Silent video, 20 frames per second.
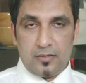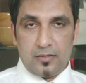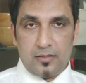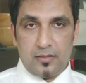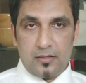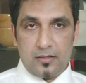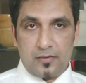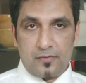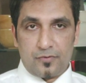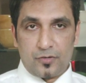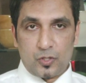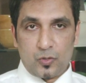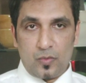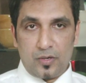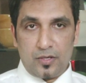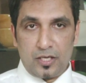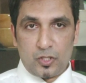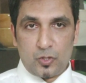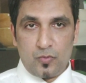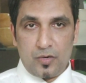The
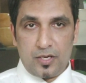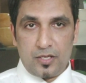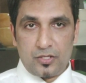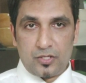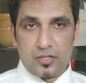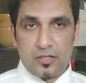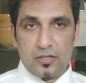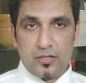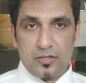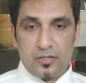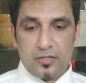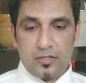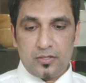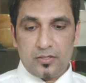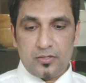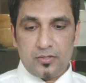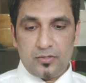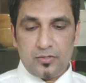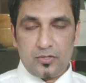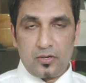next word is
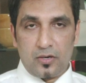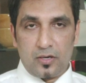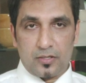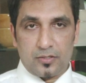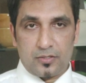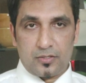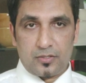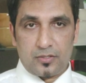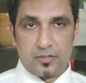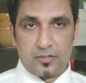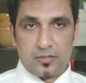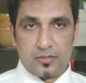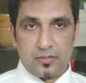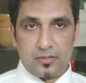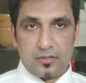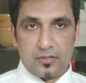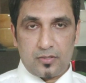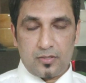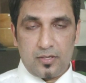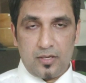dance.
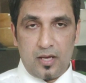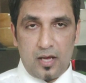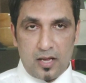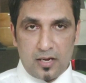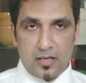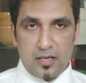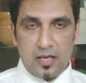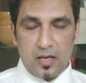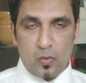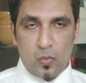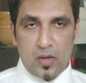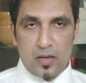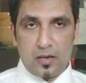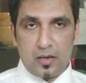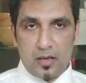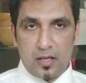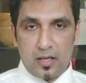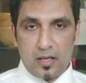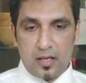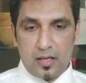And here
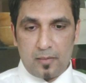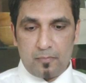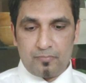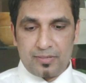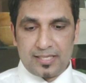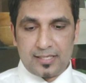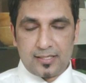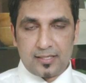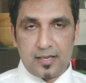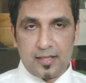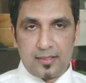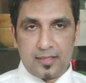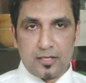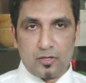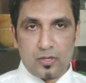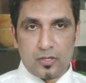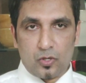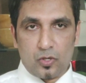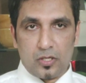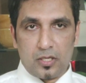one particular thing you
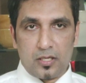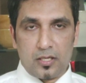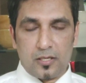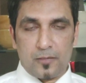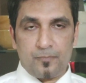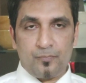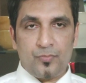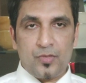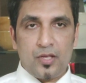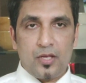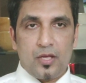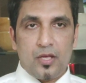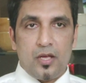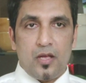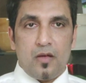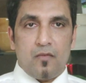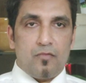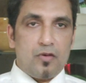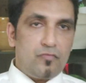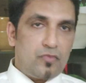have to learn.
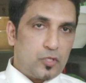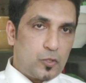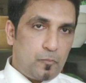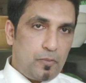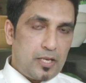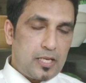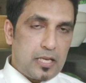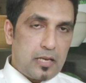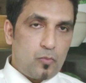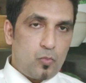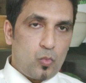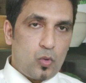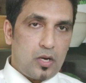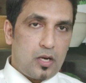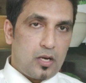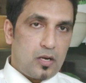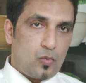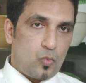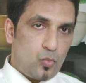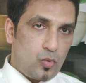When we speak
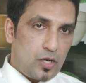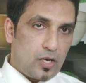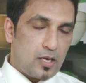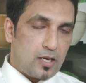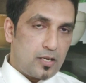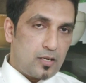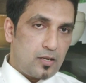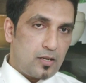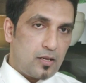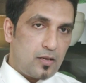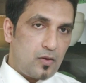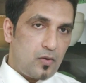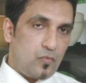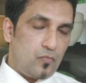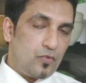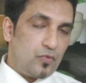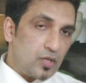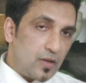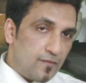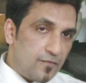a word,
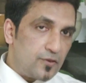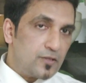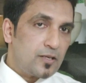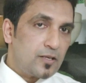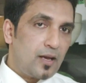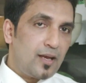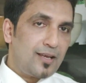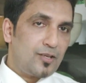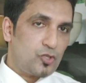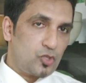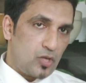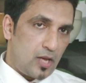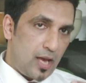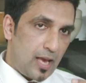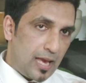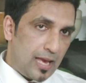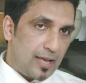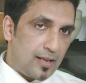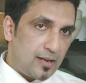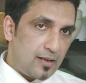if it has
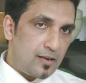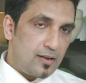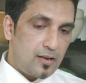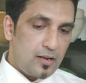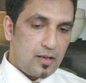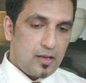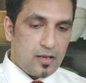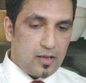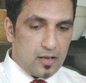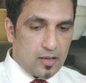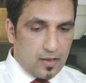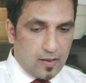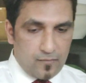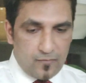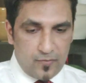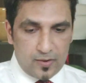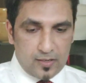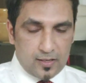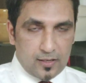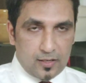an, if
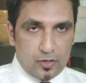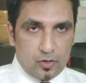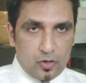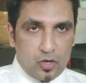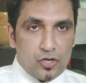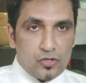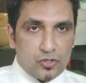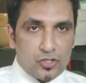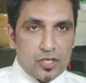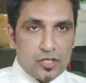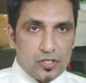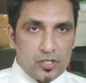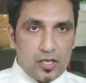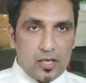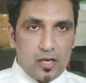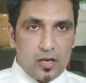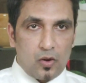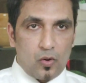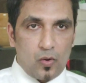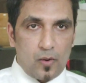it conjunct
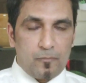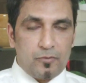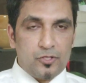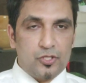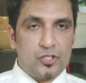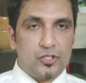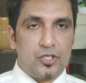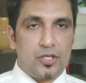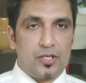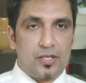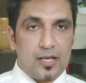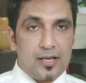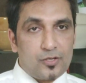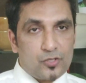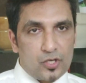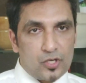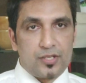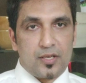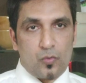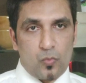or positioned in
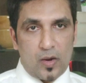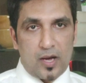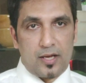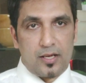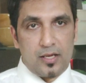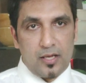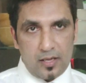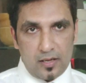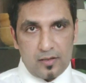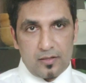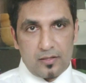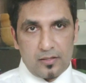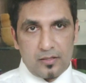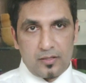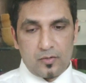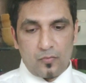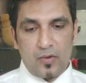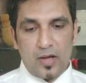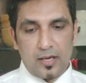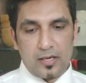such a way, the
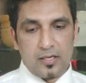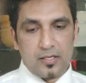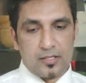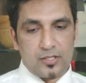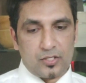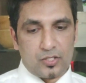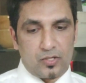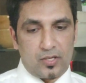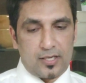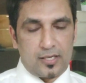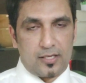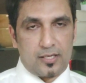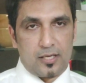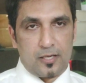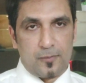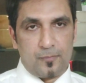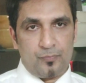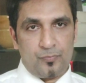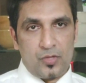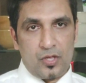way it is like,
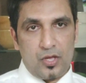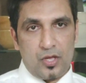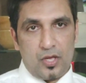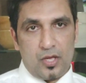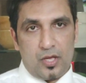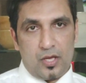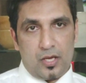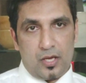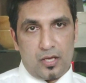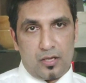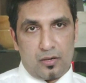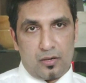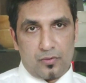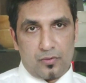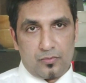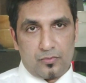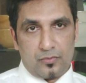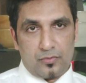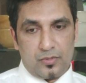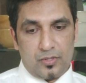it
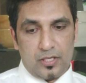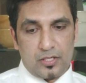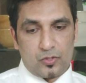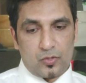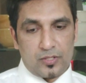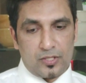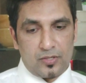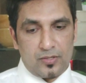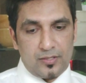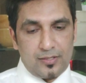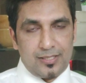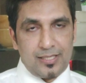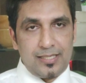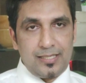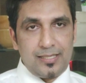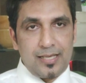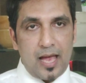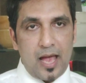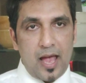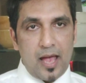is written
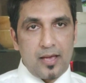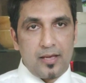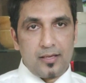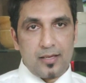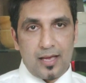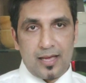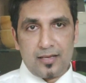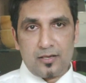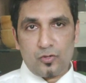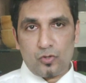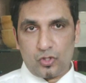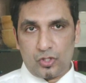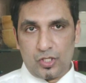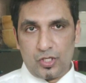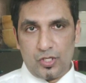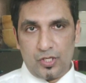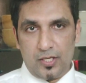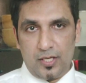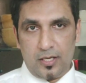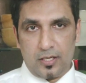
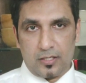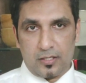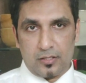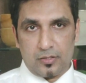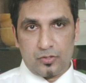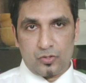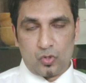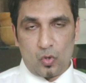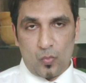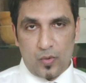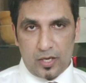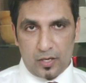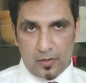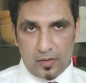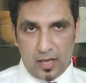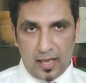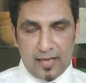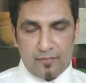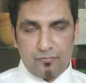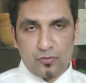D-A-N-C-E. So we
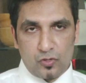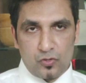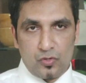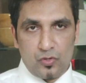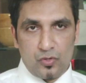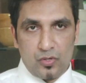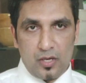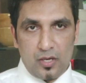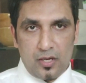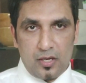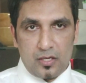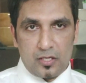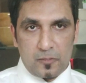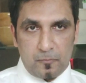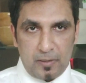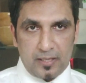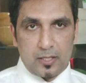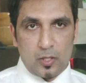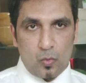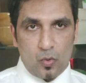have to
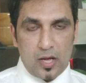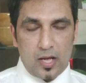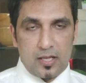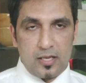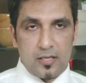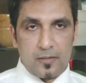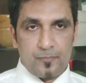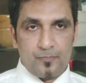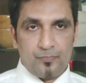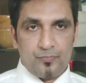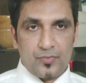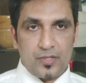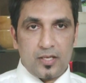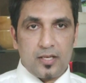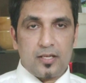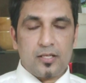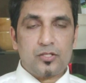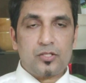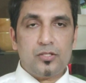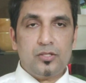speak the word. It
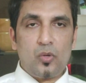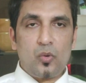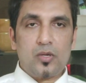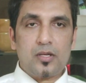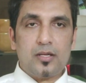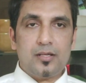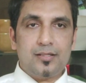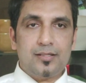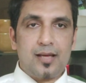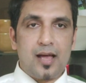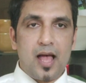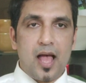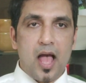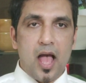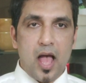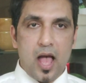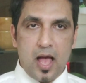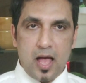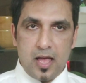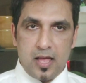is not
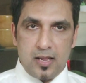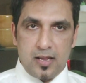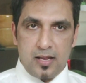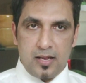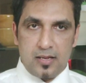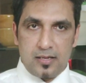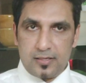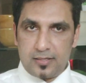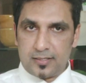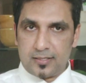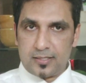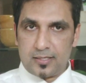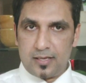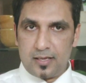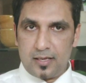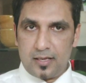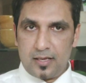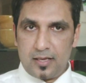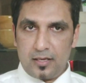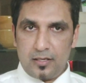da-ns.
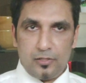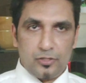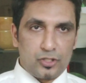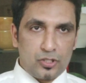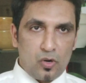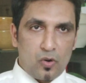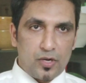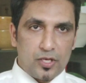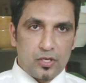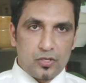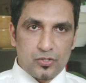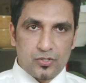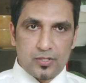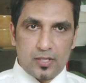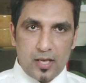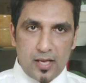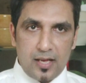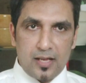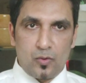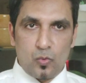You should not use
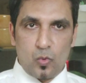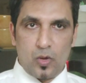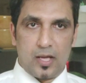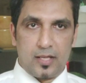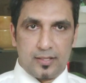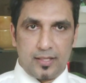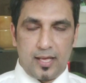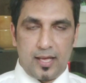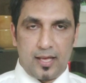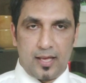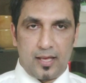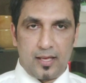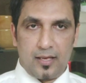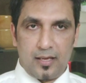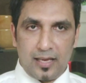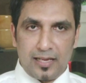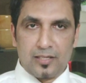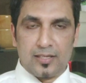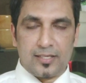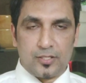N word there,
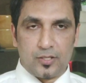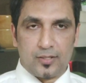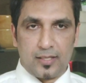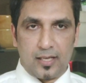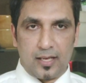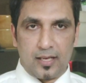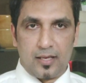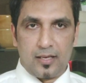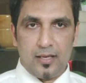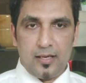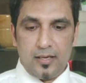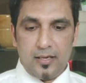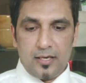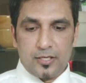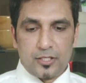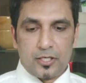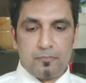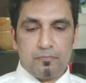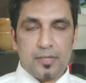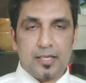N letter there. It
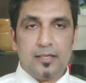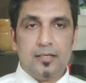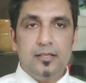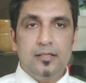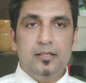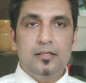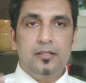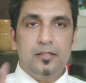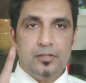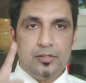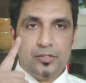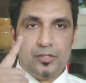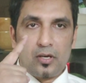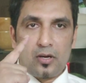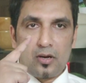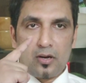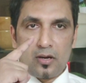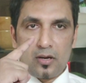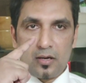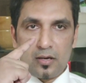should be
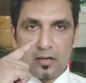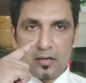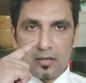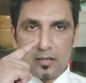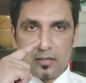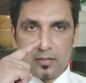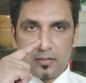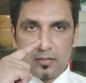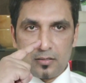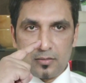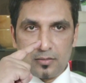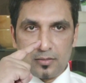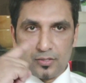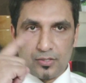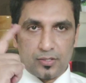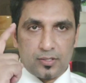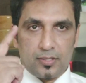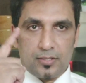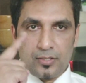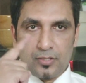
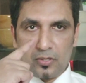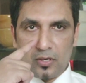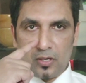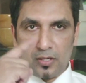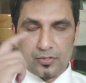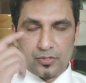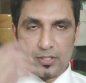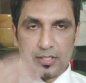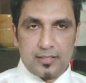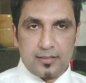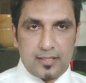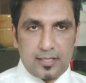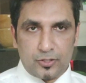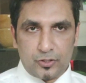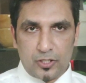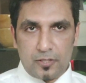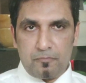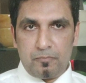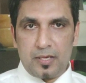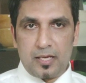da-ns, dance. There
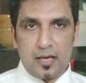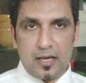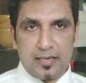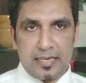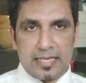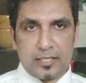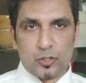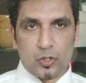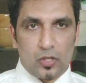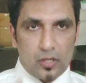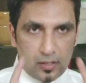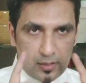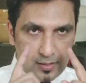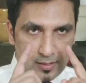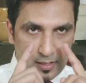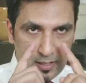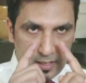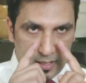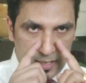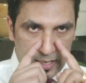should be a nasal
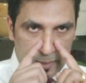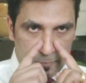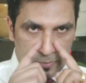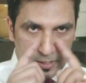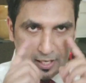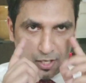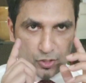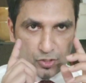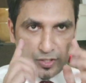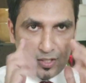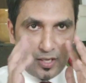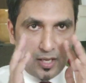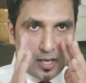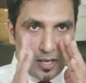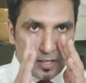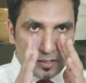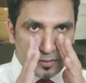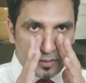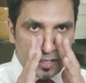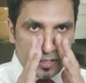application.
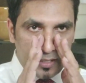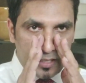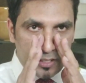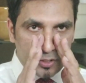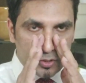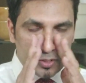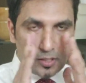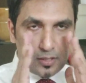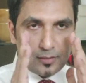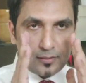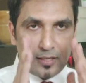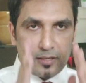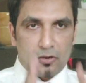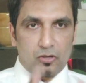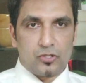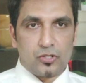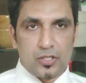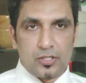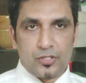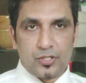The
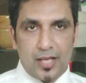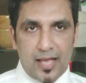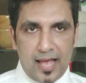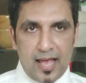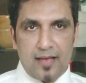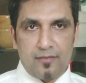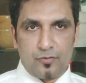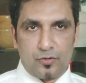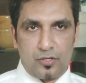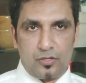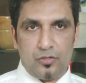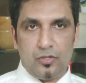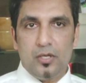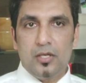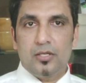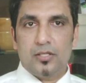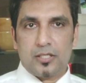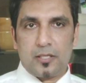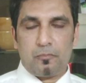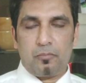nostrils have to
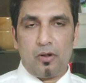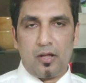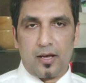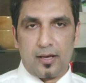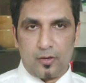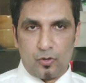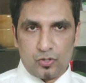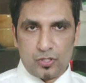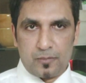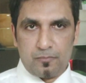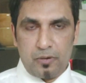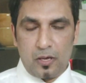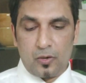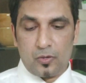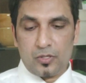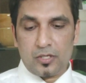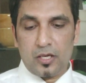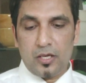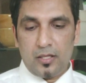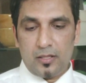supply or
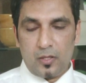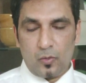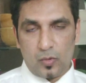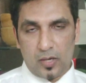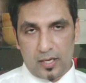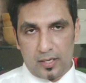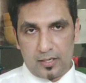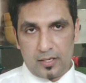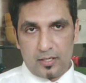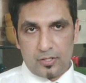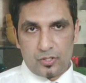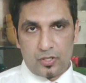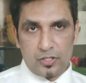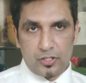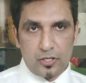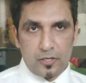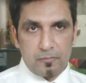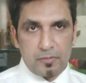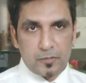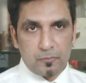support the word. So it
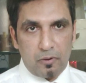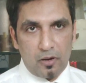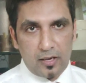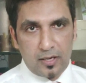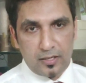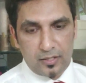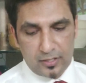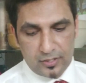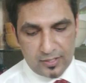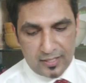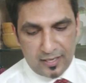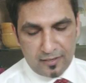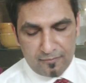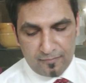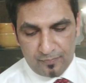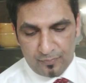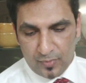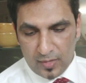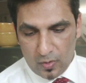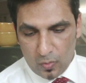should be spoken the
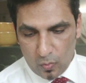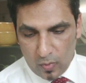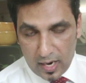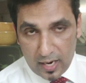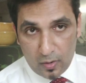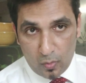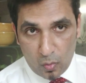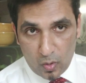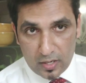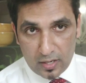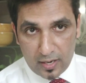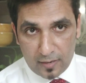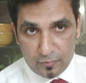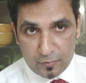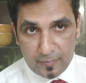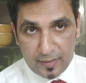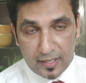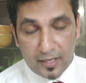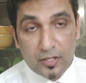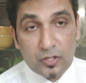same way what I'm
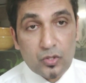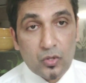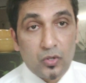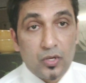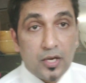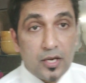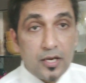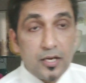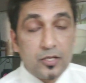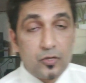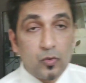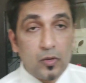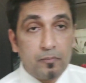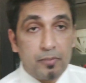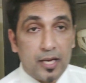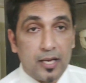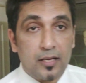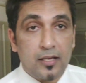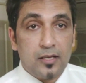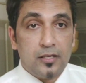speaking is called. It will
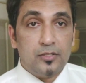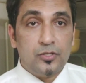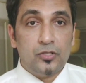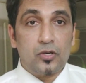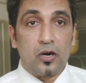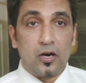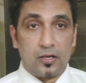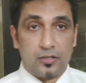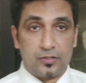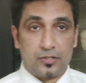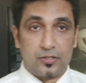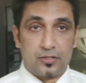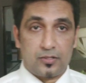be dance.